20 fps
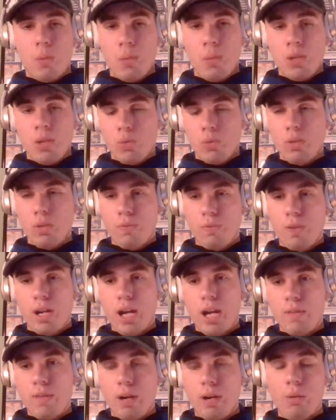him at
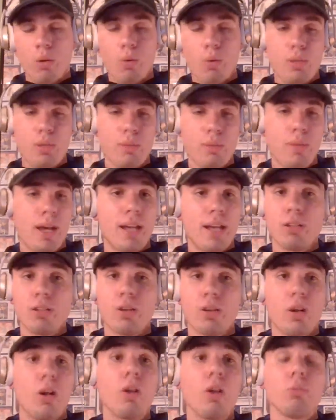25, I won't be mad
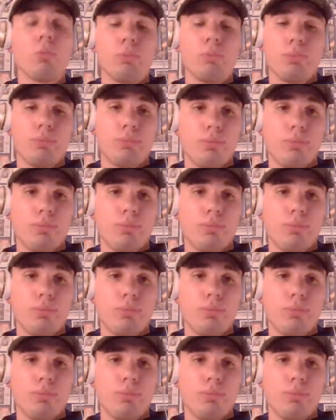at all.